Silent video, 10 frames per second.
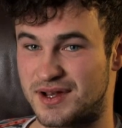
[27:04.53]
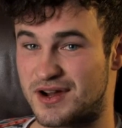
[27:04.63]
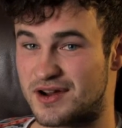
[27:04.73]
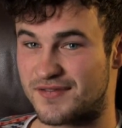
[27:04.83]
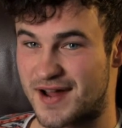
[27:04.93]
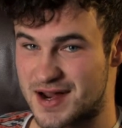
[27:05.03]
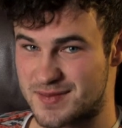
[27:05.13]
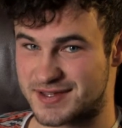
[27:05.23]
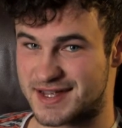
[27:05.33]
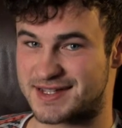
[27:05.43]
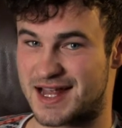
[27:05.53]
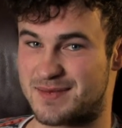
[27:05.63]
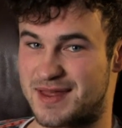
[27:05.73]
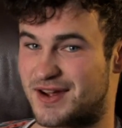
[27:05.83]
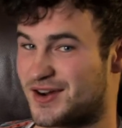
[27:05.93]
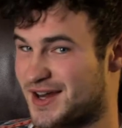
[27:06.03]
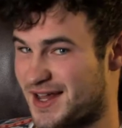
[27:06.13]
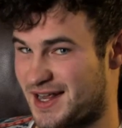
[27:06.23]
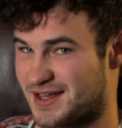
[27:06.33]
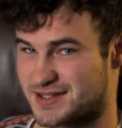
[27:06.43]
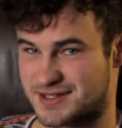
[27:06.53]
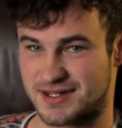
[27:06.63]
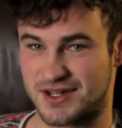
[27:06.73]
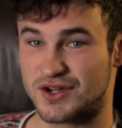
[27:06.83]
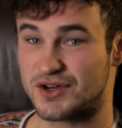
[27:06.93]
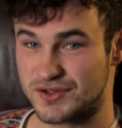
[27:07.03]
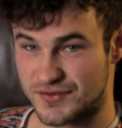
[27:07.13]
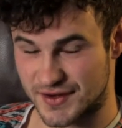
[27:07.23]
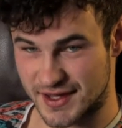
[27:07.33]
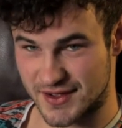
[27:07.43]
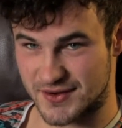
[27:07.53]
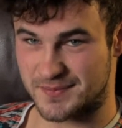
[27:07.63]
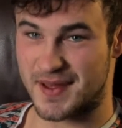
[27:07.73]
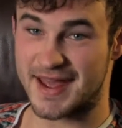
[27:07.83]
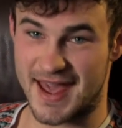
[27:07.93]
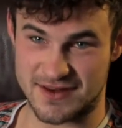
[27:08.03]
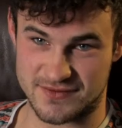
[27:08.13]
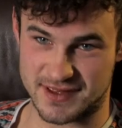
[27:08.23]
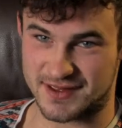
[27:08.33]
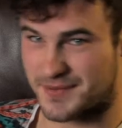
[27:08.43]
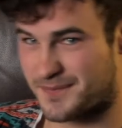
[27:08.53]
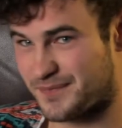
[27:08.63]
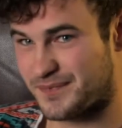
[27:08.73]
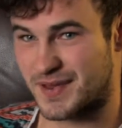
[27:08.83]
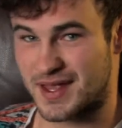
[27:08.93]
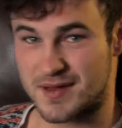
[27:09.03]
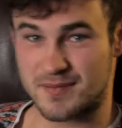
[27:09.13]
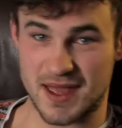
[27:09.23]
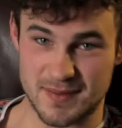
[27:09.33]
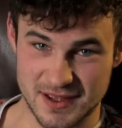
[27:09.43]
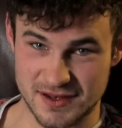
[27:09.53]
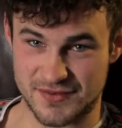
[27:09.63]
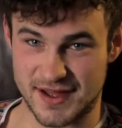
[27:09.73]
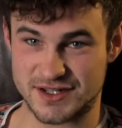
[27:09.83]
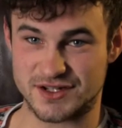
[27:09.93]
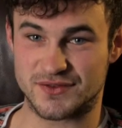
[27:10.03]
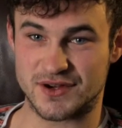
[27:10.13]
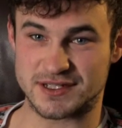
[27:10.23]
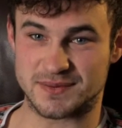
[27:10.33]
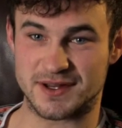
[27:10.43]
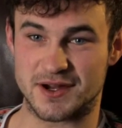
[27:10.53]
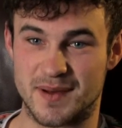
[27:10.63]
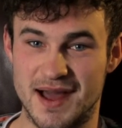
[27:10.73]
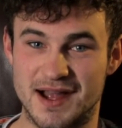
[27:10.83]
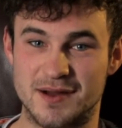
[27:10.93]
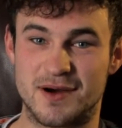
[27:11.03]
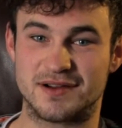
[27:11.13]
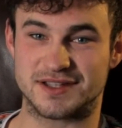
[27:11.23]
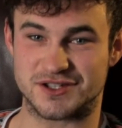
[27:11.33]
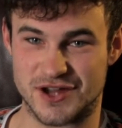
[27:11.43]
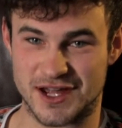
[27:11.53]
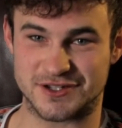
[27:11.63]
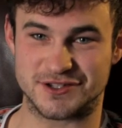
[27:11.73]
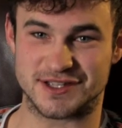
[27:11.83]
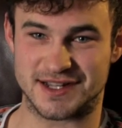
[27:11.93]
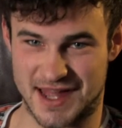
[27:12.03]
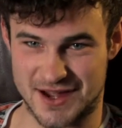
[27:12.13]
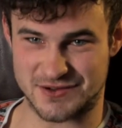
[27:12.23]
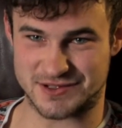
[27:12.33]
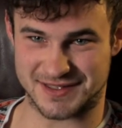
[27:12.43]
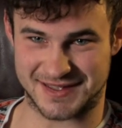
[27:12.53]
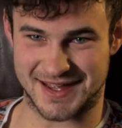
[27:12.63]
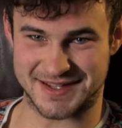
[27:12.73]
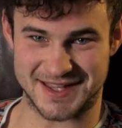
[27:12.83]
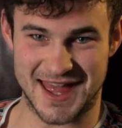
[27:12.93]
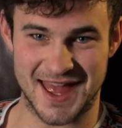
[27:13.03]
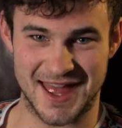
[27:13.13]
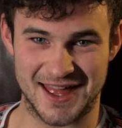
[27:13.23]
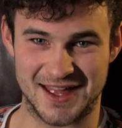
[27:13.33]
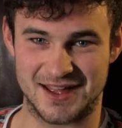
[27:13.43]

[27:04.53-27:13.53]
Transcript: You're a farmer, they tell me, Cornelius. Good for you. I envy you. Maybe you'll find your voice when you're back among the tractors and cows and things, eh?